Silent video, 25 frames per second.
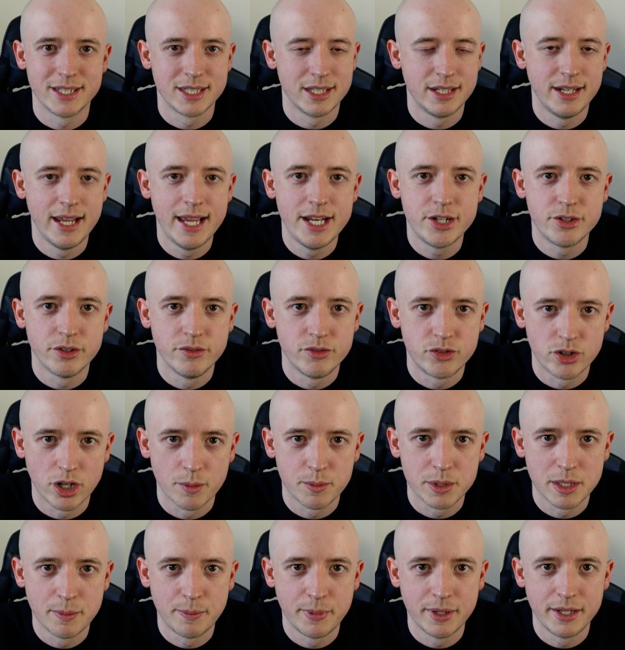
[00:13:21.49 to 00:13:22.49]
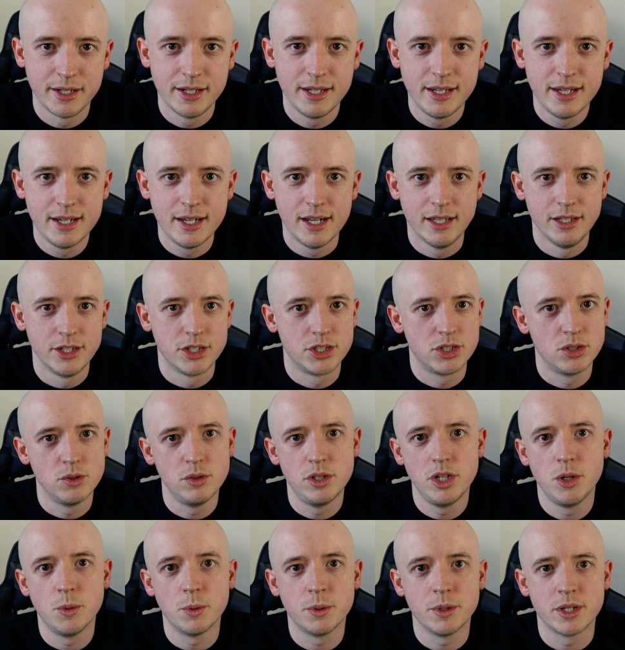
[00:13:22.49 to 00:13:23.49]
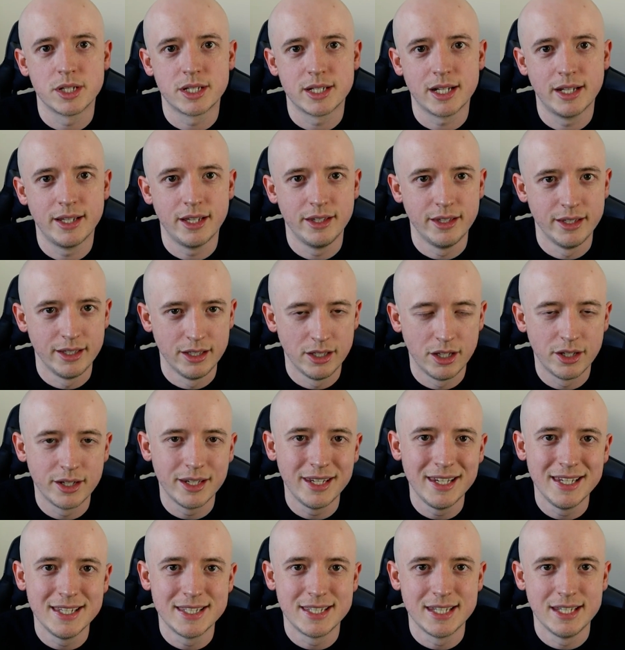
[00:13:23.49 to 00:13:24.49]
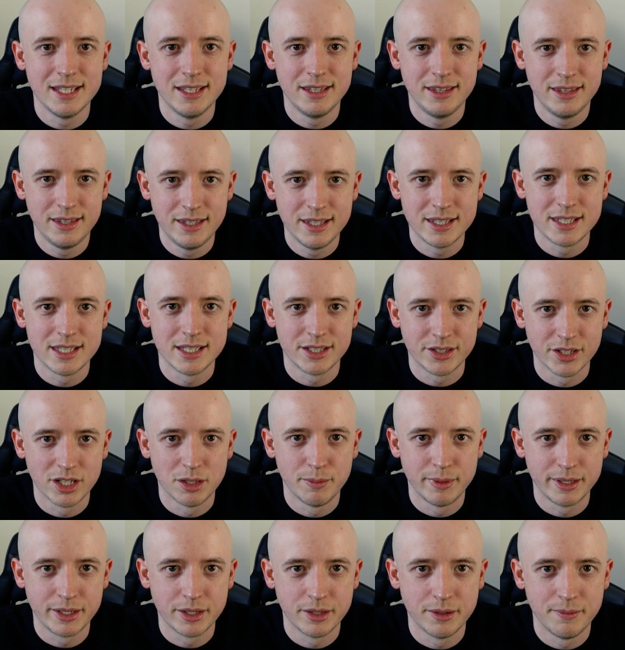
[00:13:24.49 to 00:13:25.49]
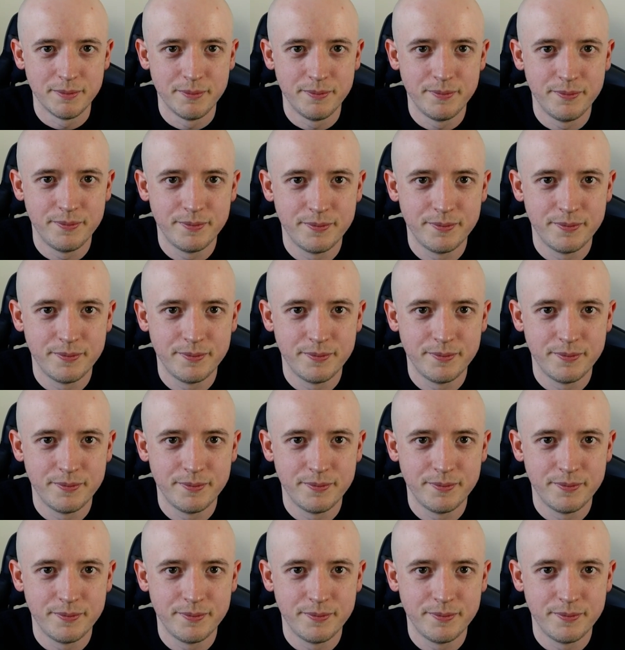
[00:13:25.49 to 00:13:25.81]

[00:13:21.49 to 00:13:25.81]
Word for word: It's the nature of dropshipping. And the sooner you understand that, the lot easier this is going to become.